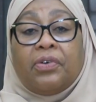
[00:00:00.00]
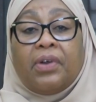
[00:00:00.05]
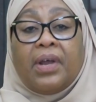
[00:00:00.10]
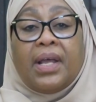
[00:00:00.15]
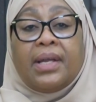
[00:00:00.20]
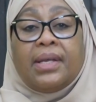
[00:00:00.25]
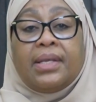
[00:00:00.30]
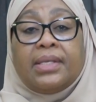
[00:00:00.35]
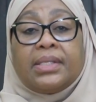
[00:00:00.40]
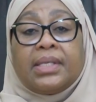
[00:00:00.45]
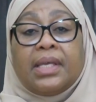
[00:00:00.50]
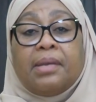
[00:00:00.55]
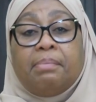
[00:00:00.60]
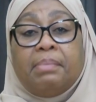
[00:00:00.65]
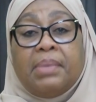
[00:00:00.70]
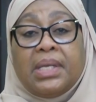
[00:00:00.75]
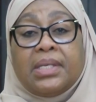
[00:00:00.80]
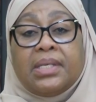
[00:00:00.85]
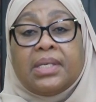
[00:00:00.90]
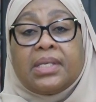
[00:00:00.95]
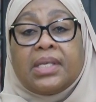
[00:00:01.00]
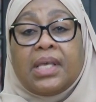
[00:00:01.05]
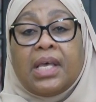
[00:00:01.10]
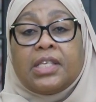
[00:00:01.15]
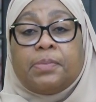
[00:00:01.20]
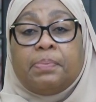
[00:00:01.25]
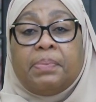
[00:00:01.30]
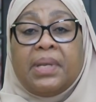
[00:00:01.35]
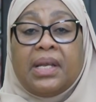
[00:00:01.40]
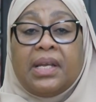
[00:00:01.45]
rallies and meetings
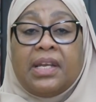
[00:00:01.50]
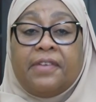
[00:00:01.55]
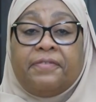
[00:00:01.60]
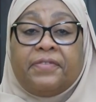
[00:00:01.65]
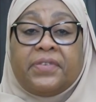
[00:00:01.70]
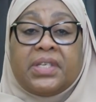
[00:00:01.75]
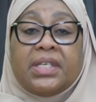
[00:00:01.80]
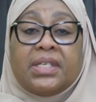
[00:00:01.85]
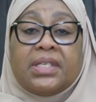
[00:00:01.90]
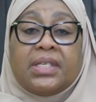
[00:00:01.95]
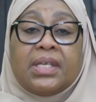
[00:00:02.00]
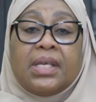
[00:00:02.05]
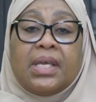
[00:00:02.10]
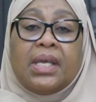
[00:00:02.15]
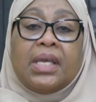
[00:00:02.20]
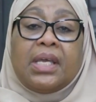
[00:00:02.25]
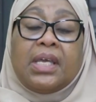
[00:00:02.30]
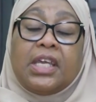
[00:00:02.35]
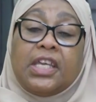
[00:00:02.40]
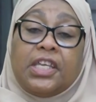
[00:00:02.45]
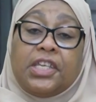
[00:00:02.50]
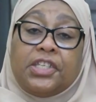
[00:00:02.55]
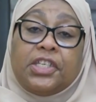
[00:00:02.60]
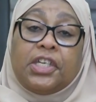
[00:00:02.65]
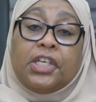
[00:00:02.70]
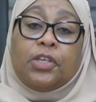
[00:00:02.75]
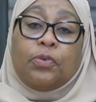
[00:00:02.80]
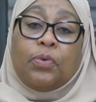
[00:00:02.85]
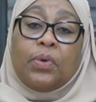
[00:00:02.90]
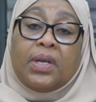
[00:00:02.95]
has been lifted in
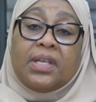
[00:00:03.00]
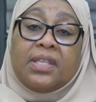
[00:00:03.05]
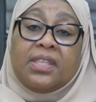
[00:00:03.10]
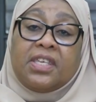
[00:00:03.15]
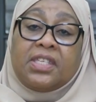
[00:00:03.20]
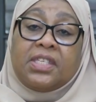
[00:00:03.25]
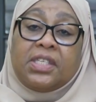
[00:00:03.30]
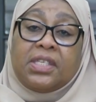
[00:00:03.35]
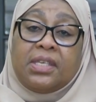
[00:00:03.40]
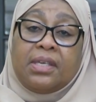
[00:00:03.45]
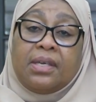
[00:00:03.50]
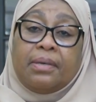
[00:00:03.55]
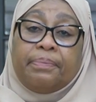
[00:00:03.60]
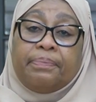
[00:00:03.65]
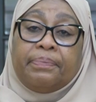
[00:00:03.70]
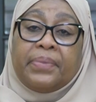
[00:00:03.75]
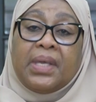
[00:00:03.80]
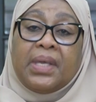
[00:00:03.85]
January this year,